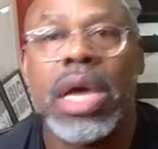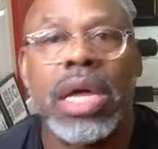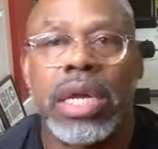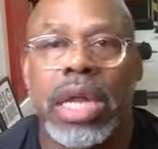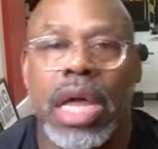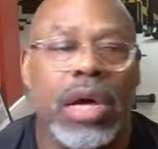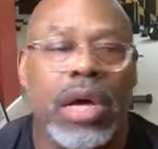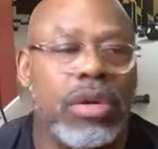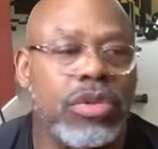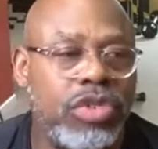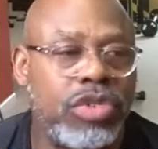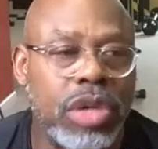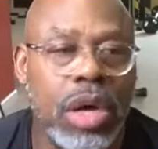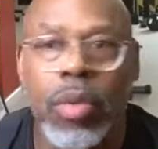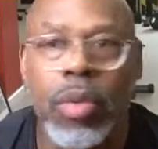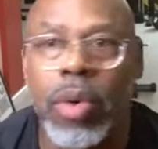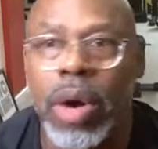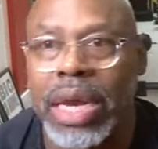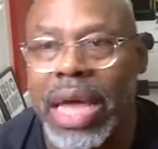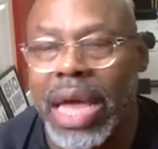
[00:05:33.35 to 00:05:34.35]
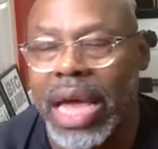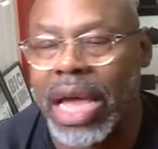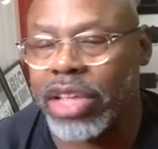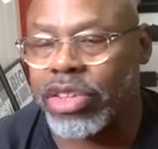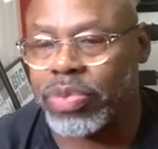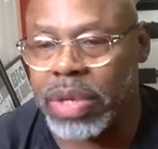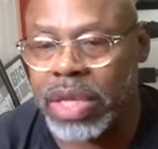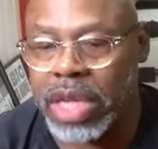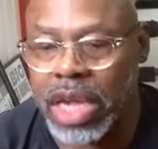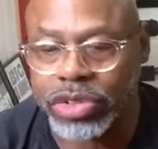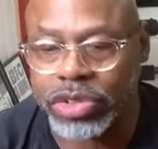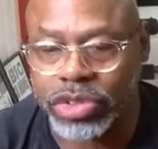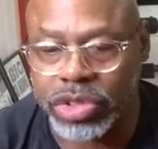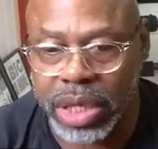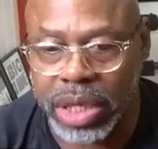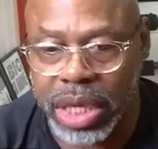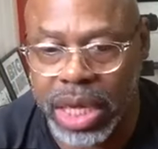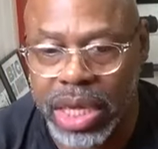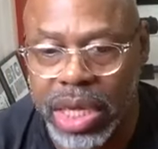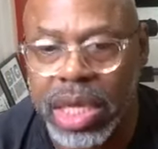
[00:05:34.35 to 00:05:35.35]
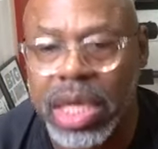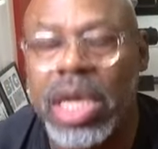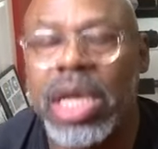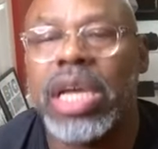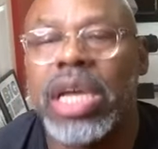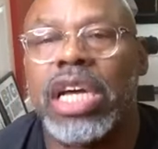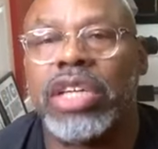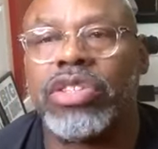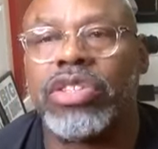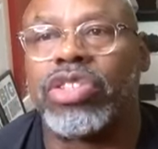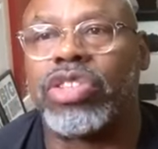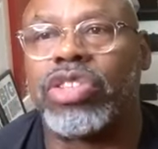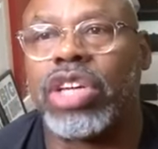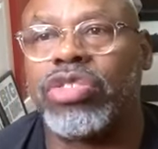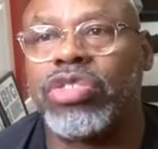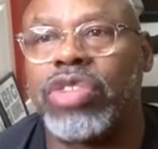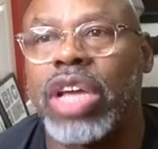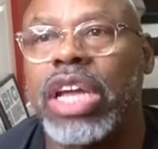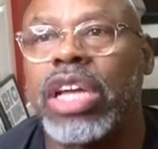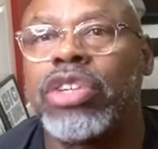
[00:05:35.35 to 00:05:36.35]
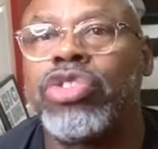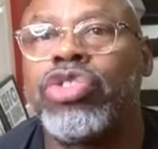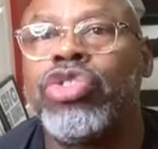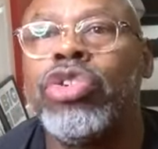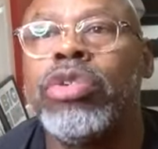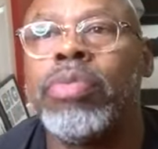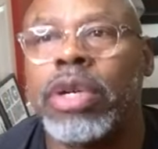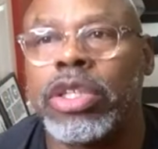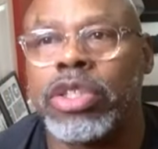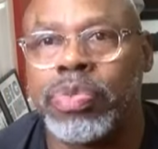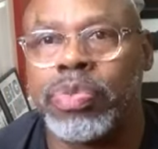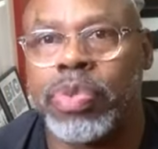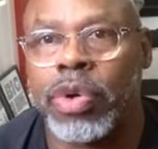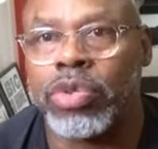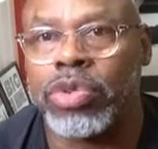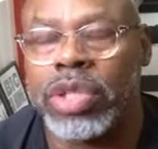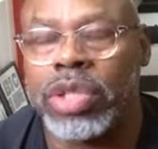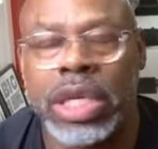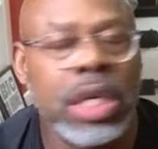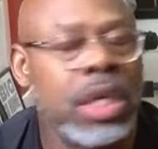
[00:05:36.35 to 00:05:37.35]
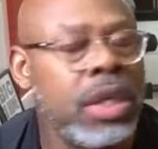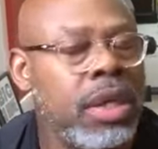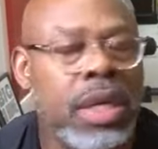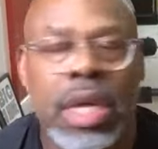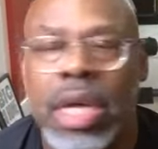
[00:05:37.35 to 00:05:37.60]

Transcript: Now, someone asked me yesterday, is there such thing as too much protein?